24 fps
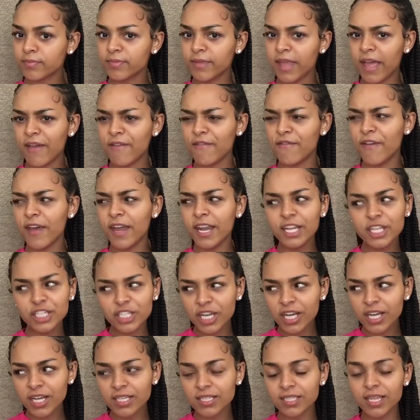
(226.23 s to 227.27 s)
That
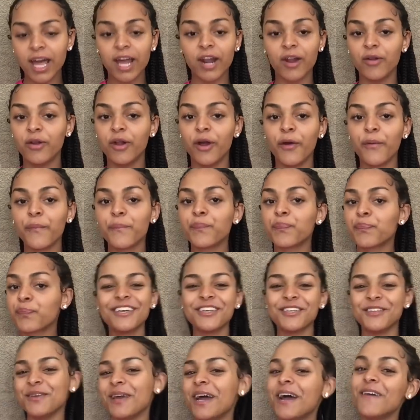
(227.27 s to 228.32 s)
fetish us. I don't know.
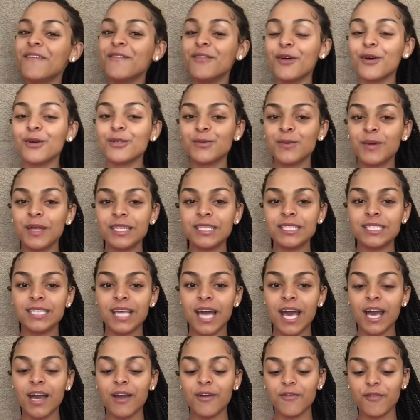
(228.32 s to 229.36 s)
You have those ones
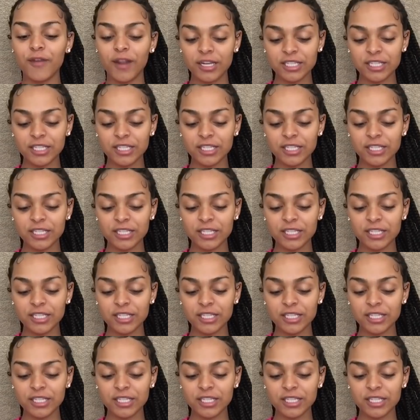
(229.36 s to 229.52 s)
that